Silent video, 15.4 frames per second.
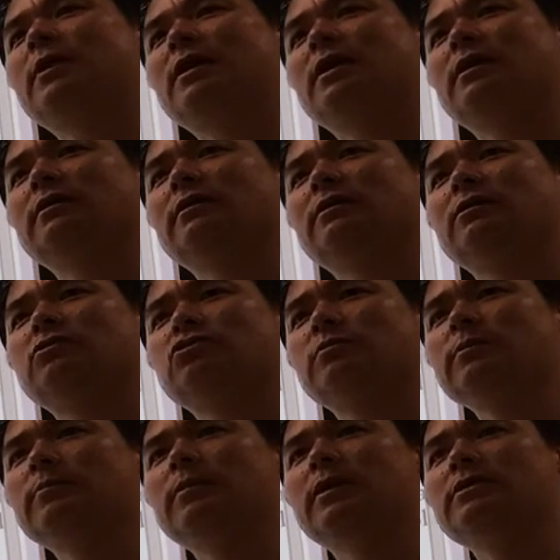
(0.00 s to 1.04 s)
bond.
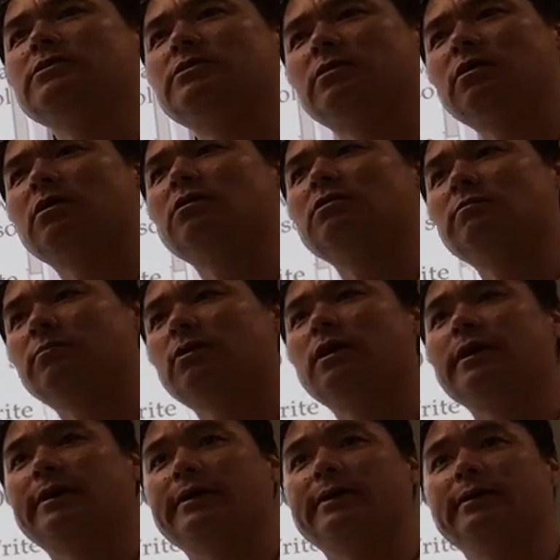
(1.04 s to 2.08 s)
Triple bonds are hard to
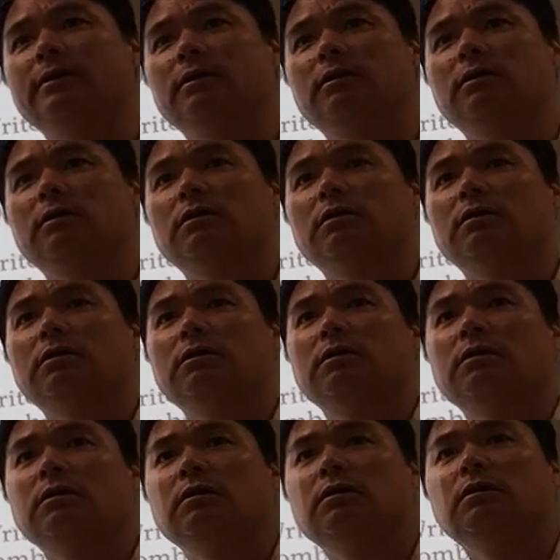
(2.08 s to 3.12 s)
break.
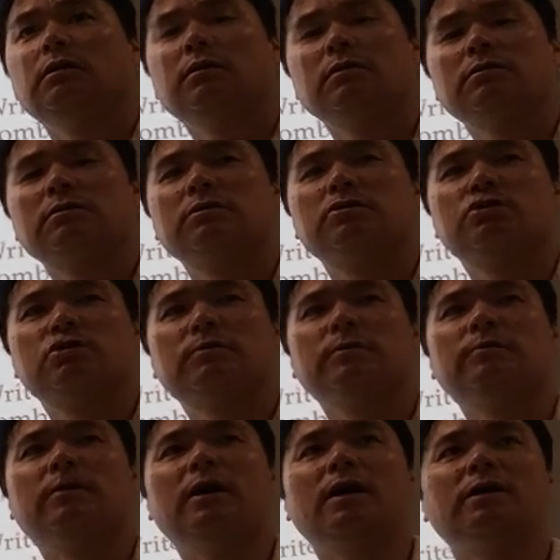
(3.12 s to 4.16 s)
Um, so the
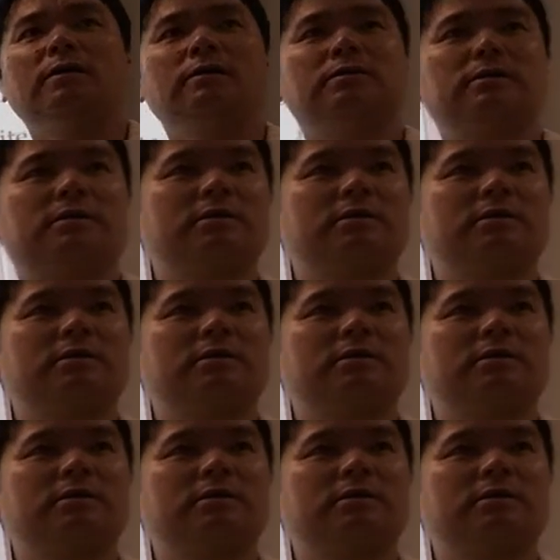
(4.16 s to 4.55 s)
triple bond is